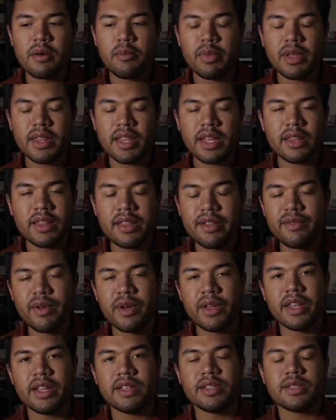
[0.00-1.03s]
but they live
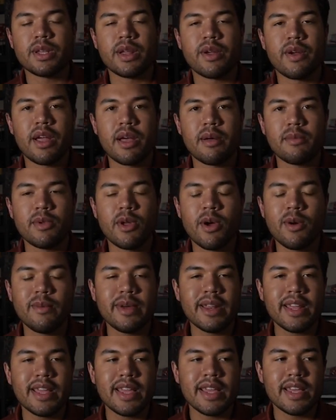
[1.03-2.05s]
on Instagram.
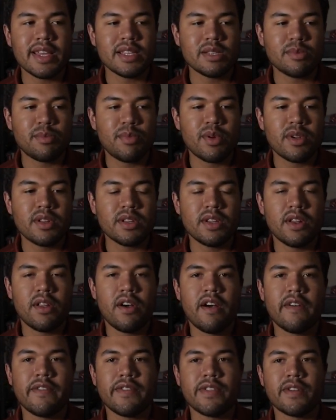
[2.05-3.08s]
Nobody is printing
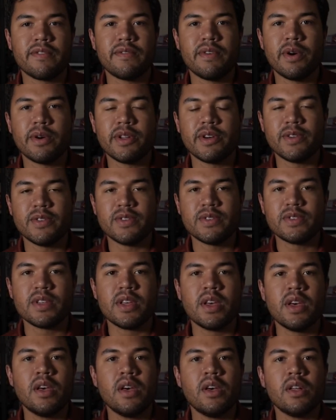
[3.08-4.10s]
off their photos
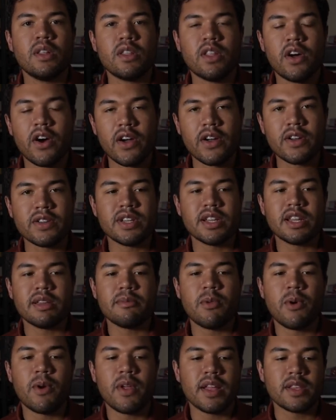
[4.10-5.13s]
large
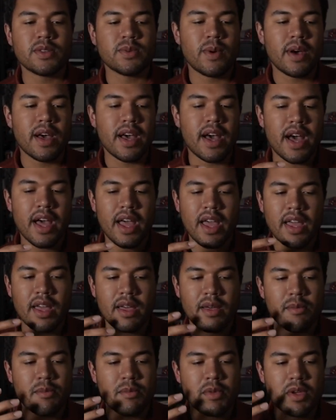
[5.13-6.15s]
anymore. That's why I
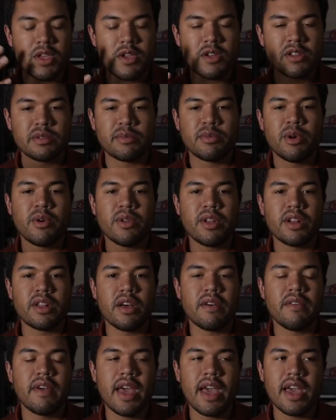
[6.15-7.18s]
am a huge proponent
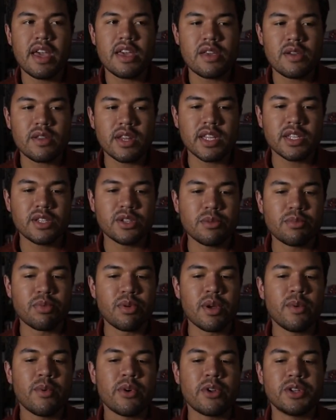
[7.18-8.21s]
of, hey, you need to
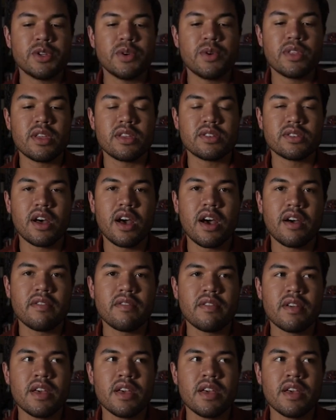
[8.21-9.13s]
print one or two of these off